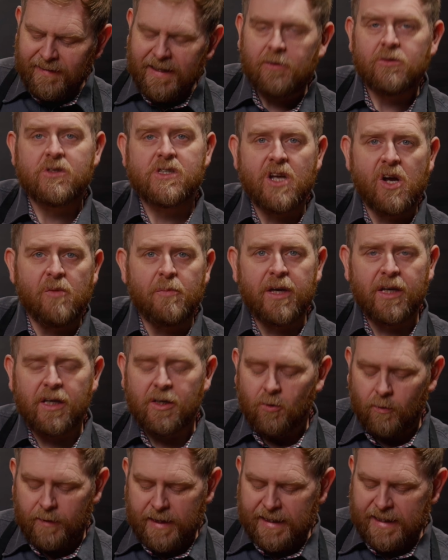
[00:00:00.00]
that will start making
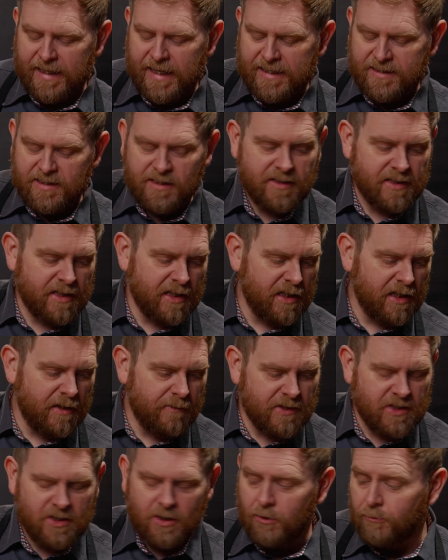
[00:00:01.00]
all that gas that's going to give
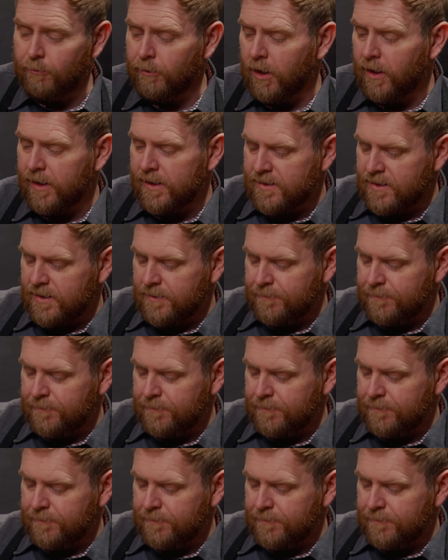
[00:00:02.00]
us our rise.